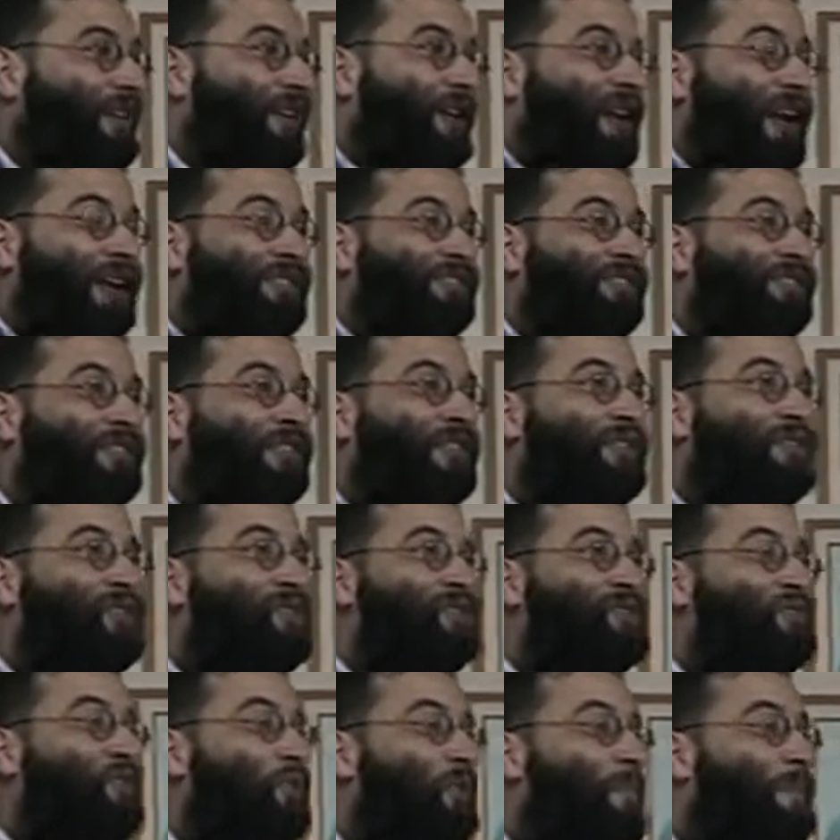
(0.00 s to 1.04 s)
I think there is
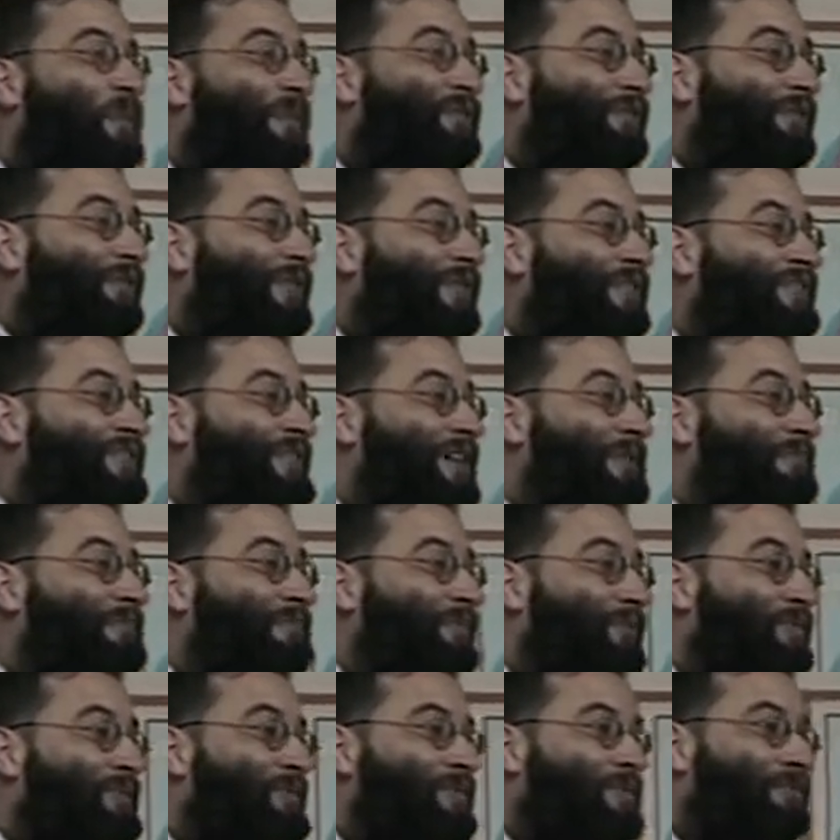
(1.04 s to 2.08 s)
no better
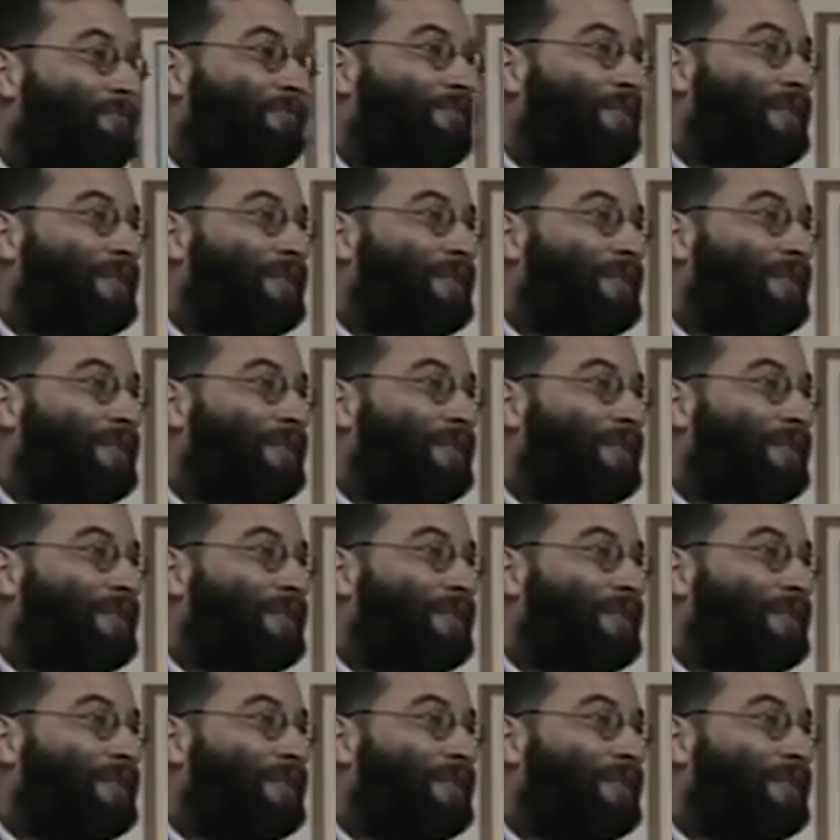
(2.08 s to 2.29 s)
example